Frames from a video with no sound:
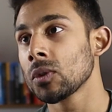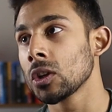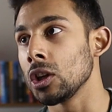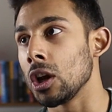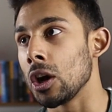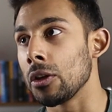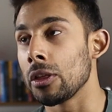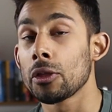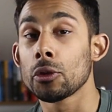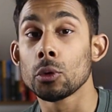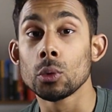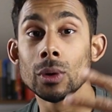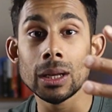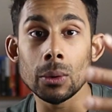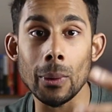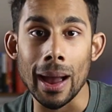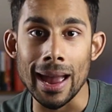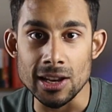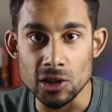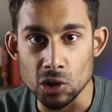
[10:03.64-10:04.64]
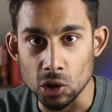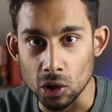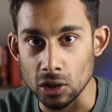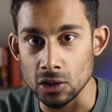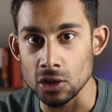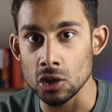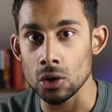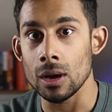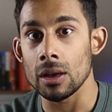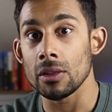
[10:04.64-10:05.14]
you know, the three ways you
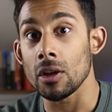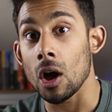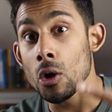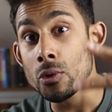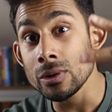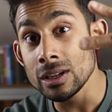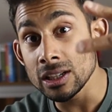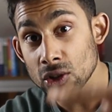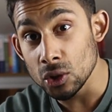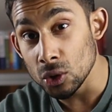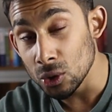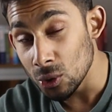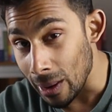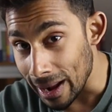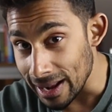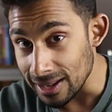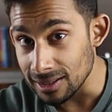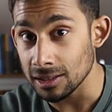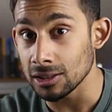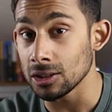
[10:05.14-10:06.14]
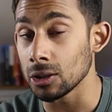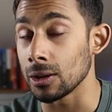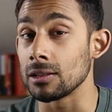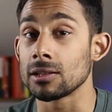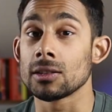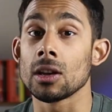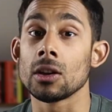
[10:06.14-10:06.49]
can do it, the only two ways to do it.